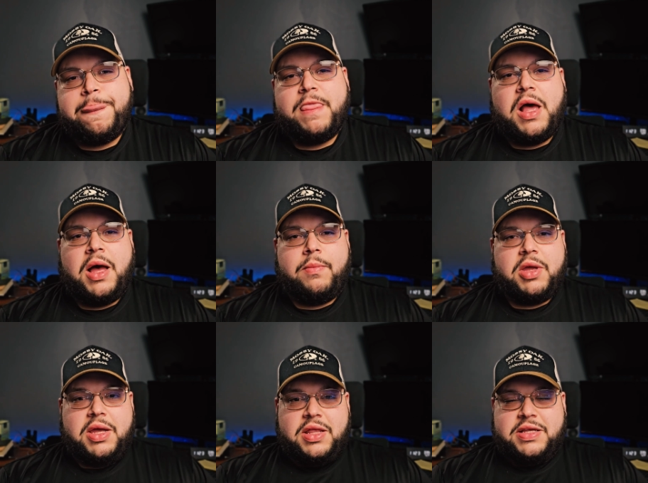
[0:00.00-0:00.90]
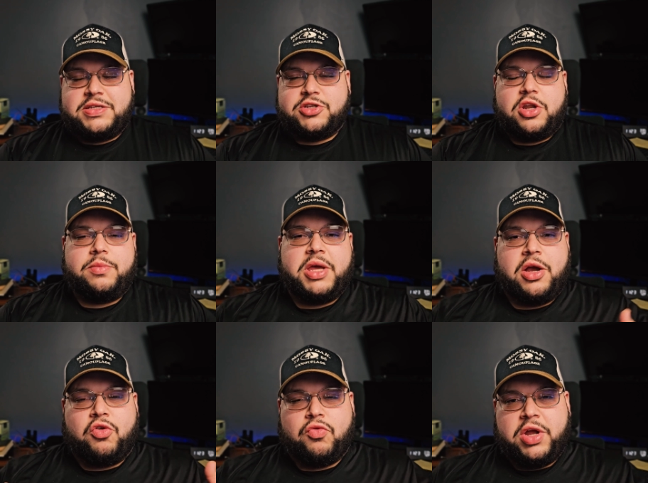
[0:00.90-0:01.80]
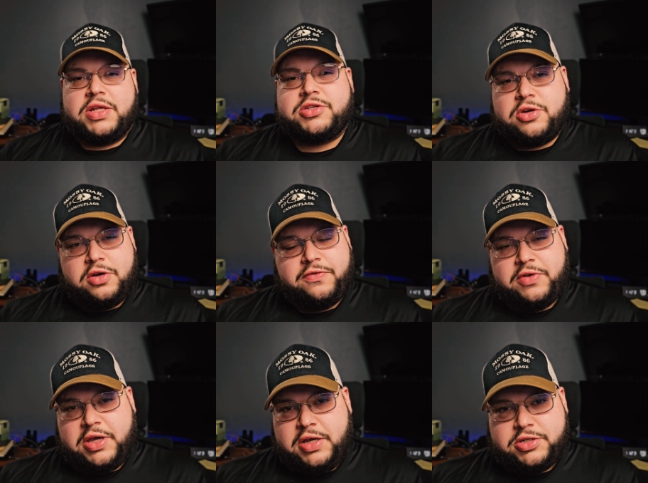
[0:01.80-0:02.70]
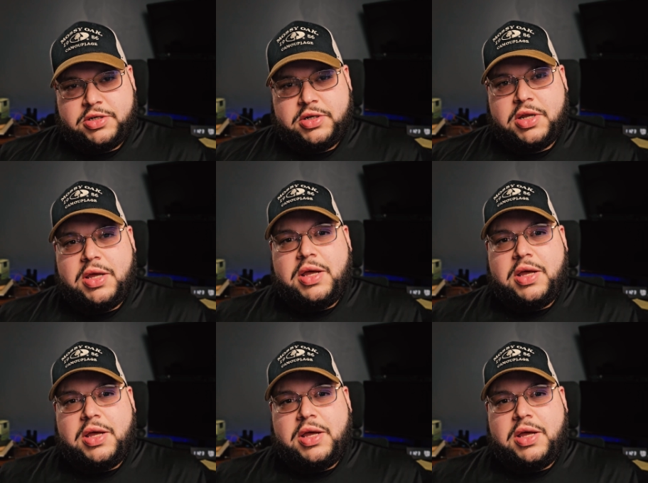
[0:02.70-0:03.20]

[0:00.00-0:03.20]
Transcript: Um, this is going to be a great certification